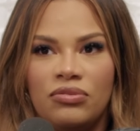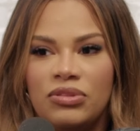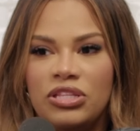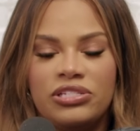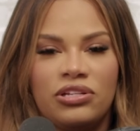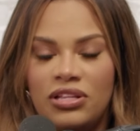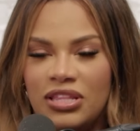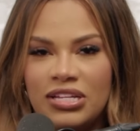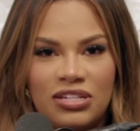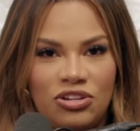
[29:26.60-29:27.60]
these are the
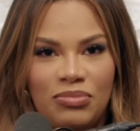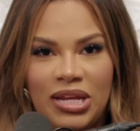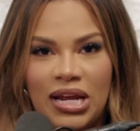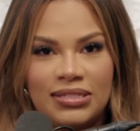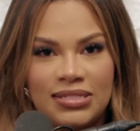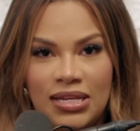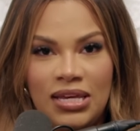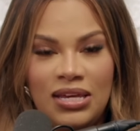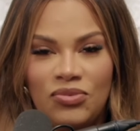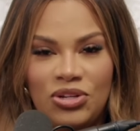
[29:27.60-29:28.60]
things that you may not
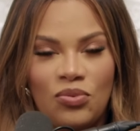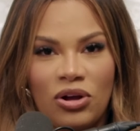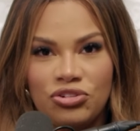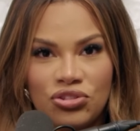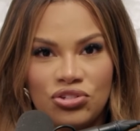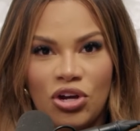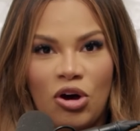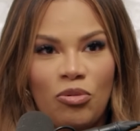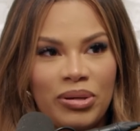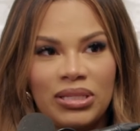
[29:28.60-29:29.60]
see when you watch the
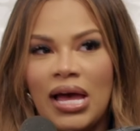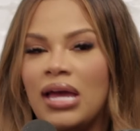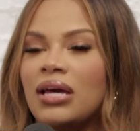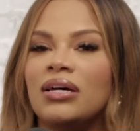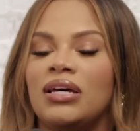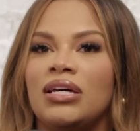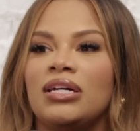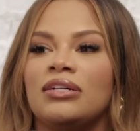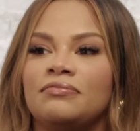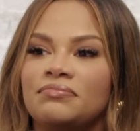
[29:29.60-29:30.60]
show, but like
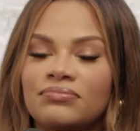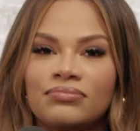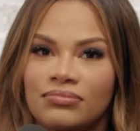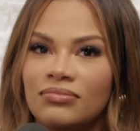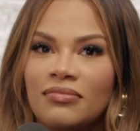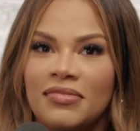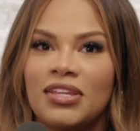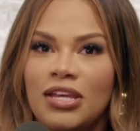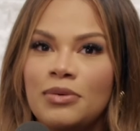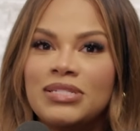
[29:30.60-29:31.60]

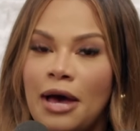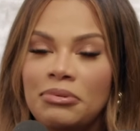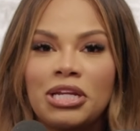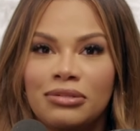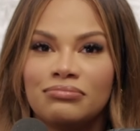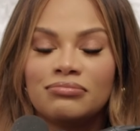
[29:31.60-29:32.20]
it was happening.